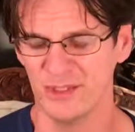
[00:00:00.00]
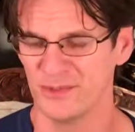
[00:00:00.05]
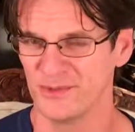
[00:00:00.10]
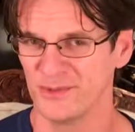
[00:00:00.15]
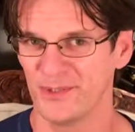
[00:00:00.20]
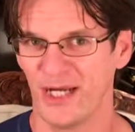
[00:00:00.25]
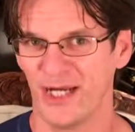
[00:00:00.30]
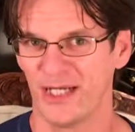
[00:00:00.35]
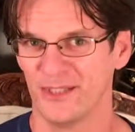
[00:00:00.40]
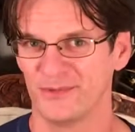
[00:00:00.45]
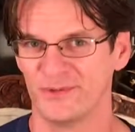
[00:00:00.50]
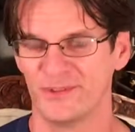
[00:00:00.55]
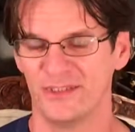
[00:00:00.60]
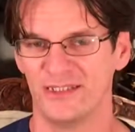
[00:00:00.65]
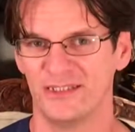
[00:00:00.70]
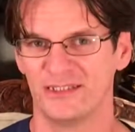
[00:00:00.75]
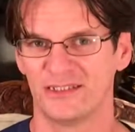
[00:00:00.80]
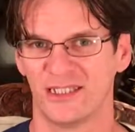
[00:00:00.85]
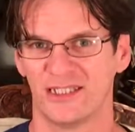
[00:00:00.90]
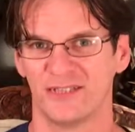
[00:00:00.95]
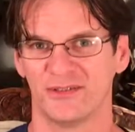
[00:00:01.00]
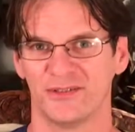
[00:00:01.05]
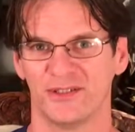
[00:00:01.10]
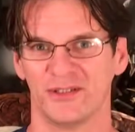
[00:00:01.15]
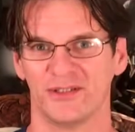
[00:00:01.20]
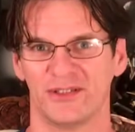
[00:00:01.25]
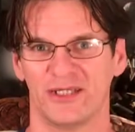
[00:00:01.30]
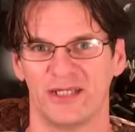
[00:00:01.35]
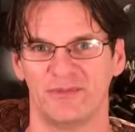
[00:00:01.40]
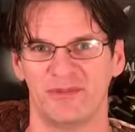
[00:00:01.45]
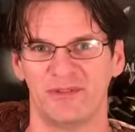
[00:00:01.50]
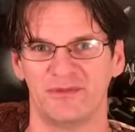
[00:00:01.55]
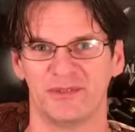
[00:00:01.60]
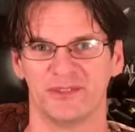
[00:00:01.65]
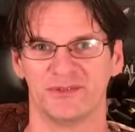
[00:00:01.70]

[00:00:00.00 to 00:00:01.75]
five weeks I don't know that I'm even